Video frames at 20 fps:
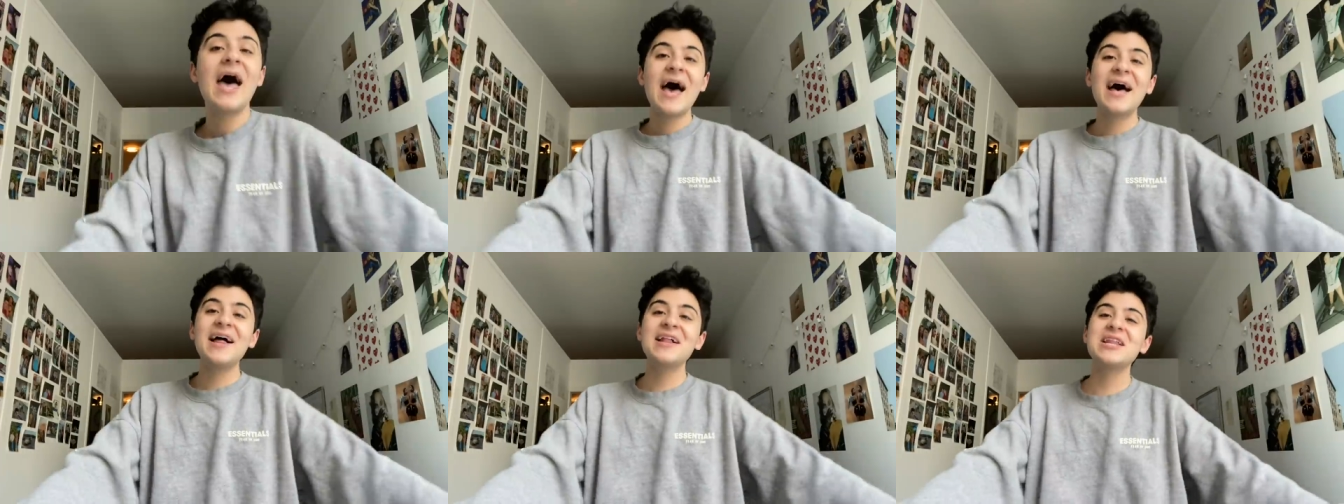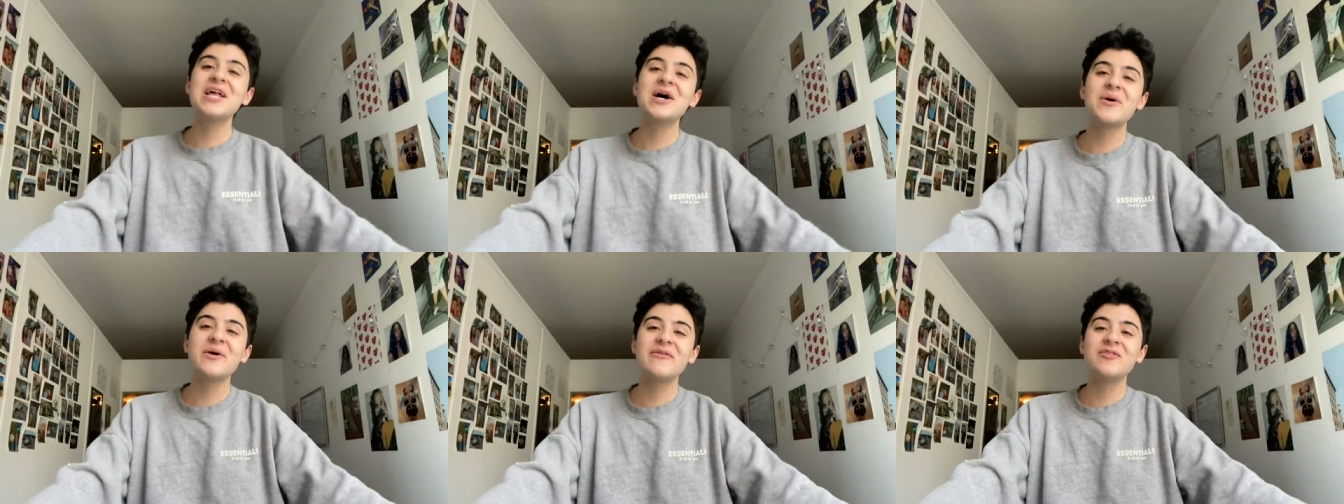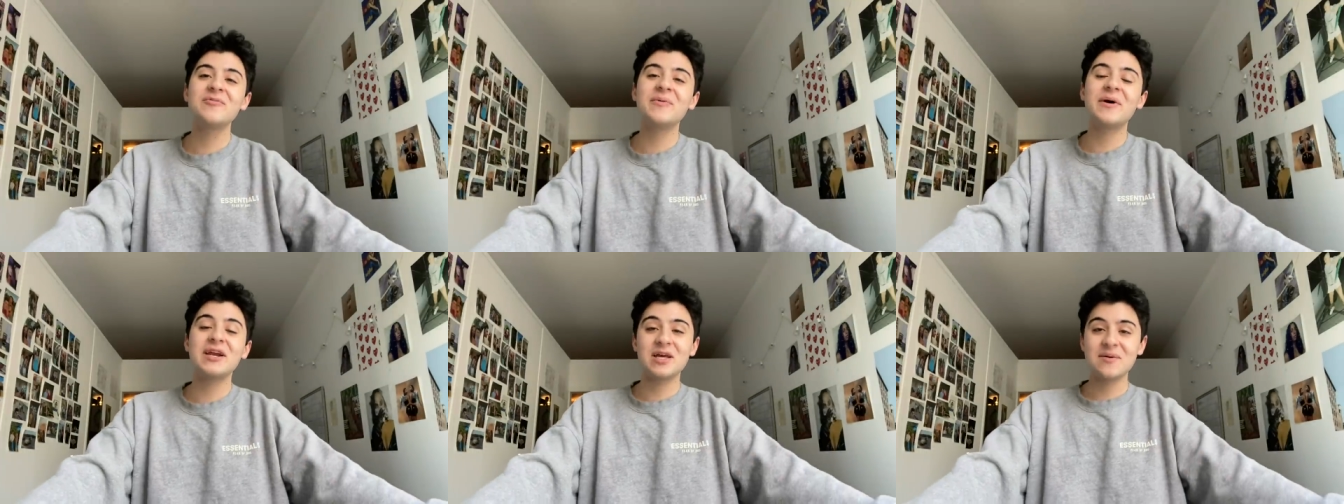Hello
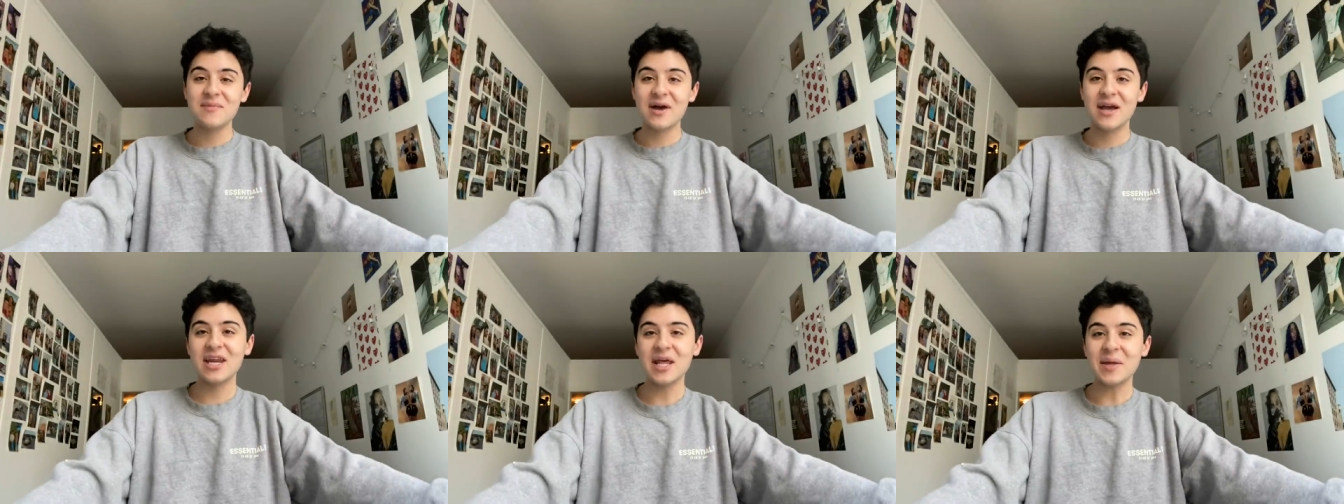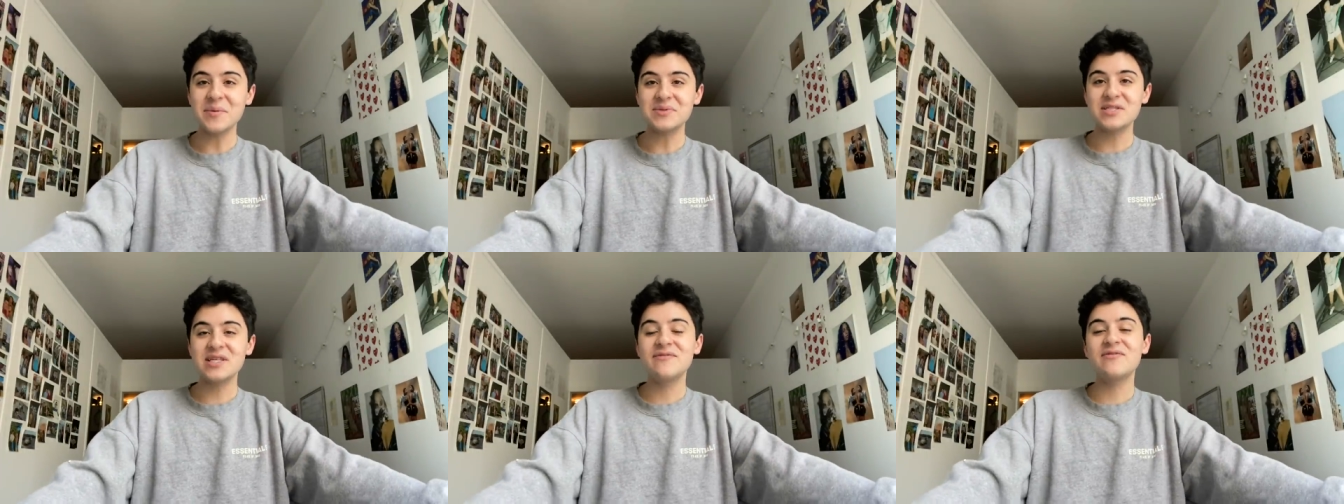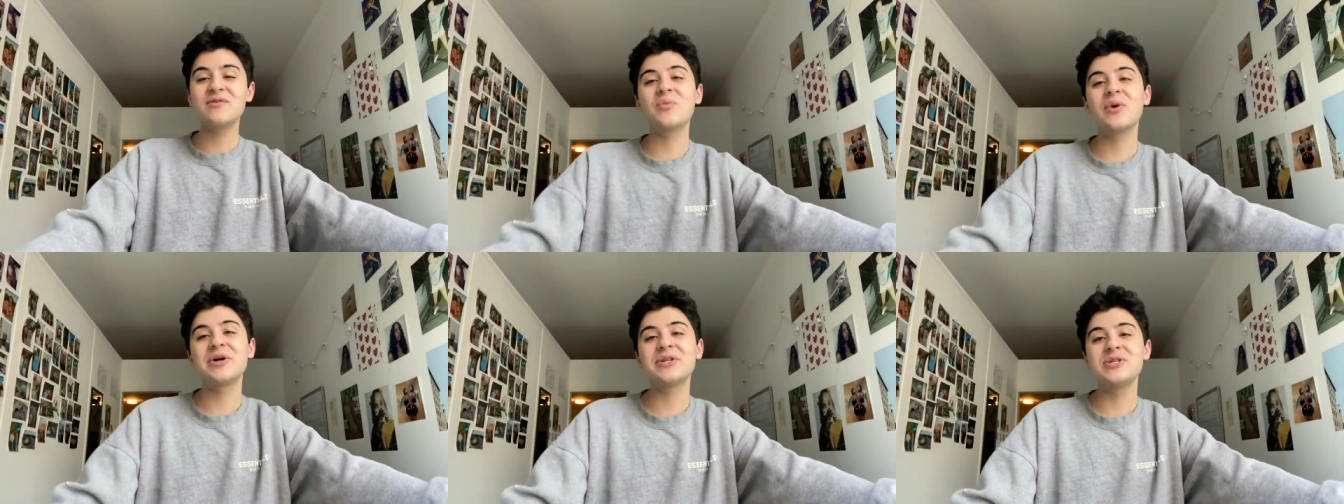everybody, my name's
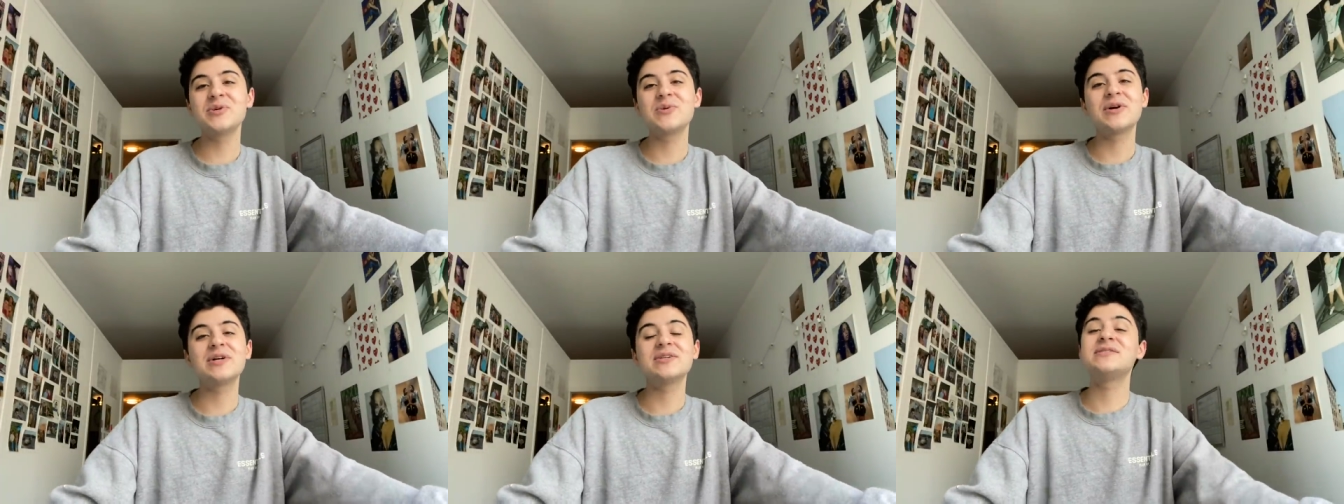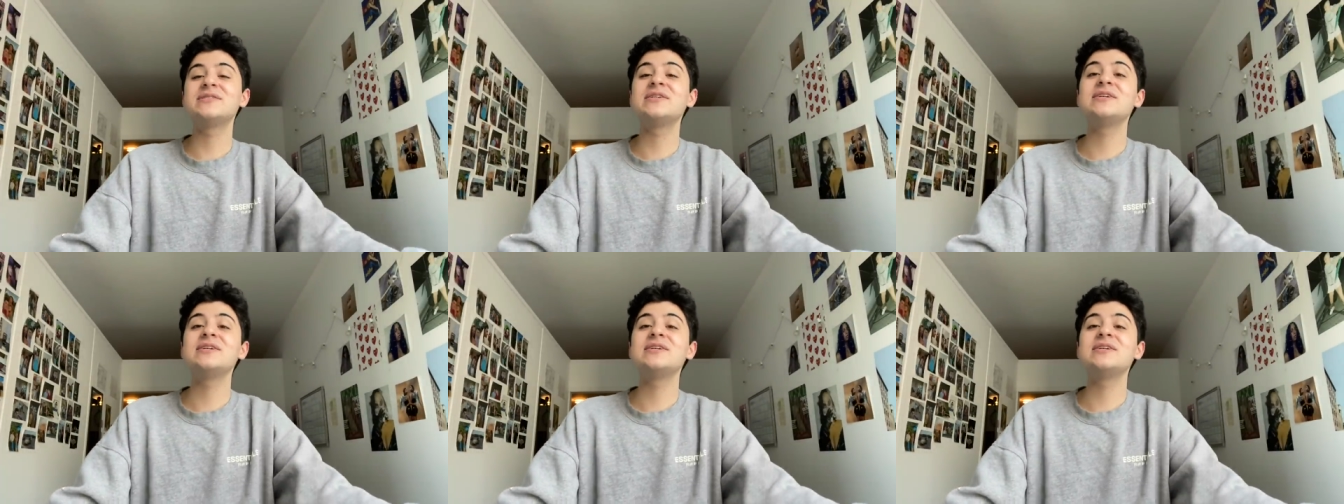Steven, what's yours?